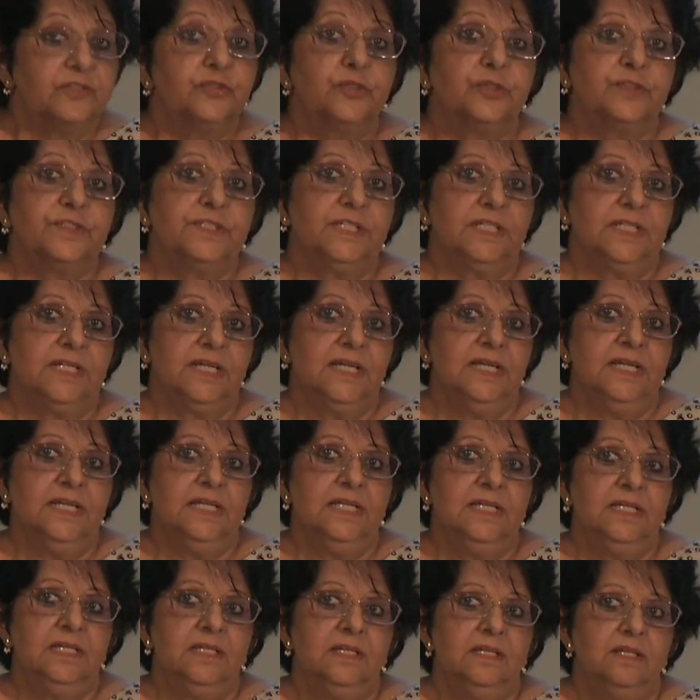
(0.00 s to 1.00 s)
So
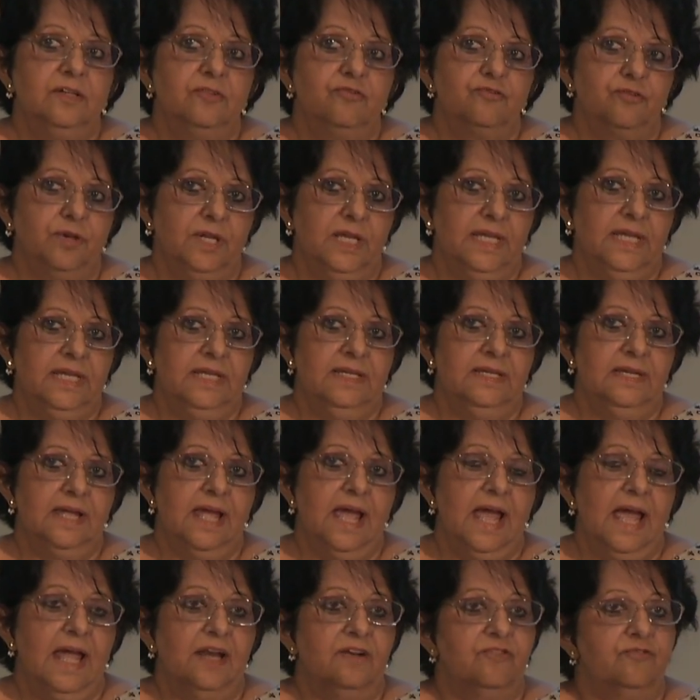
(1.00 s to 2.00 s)
certainly trade
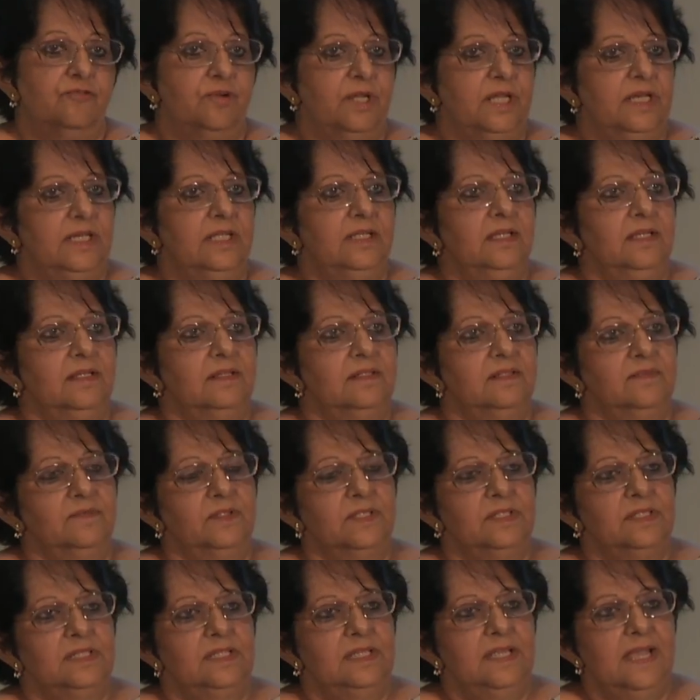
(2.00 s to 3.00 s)
and trading
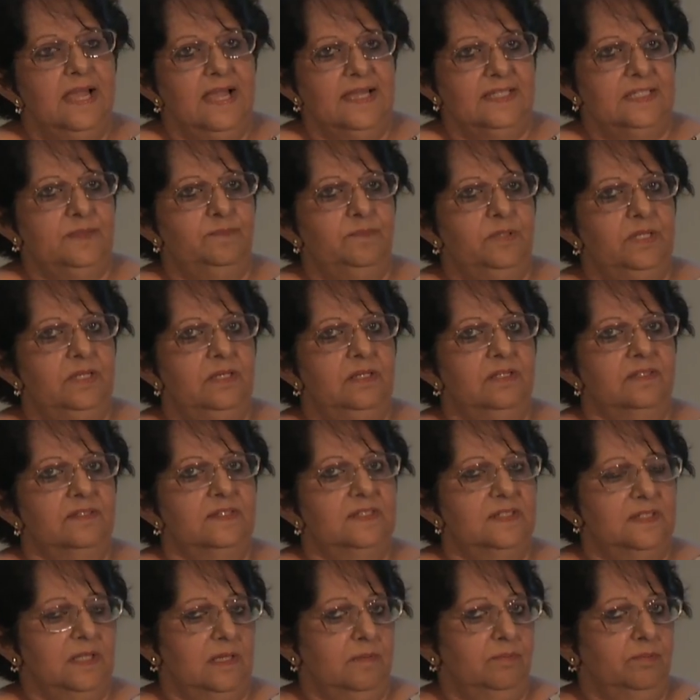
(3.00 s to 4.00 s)
activity has been a
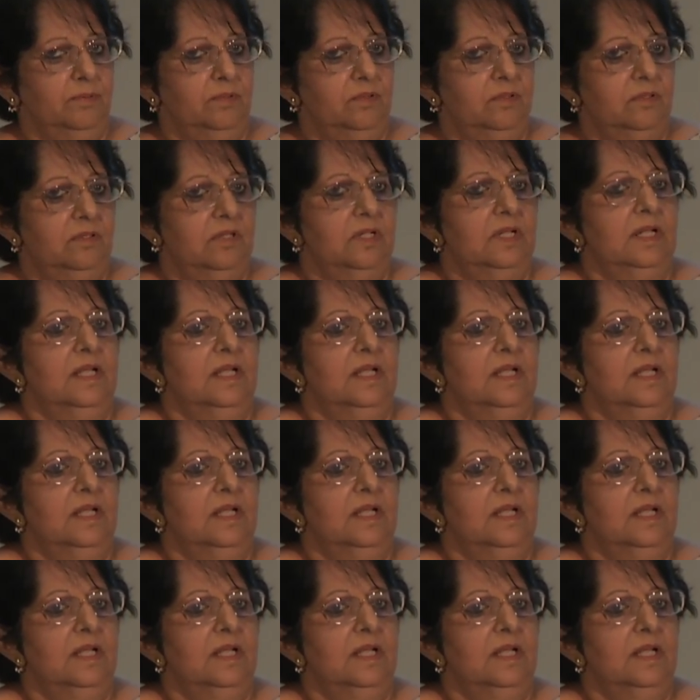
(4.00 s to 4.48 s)
staple